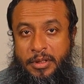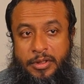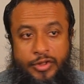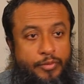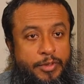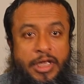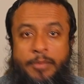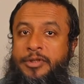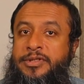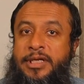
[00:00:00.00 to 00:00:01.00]
So we keep
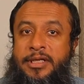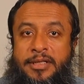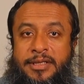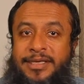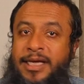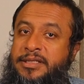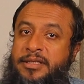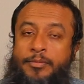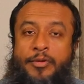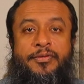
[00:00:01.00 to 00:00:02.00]
on saying this as
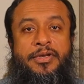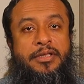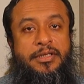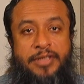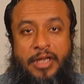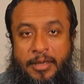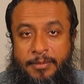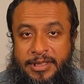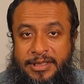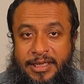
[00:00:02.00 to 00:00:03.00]
the Prophet and the
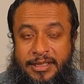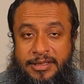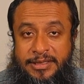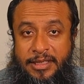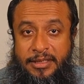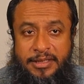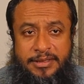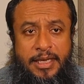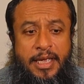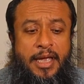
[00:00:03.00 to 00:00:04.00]
Sahaba, they did say this.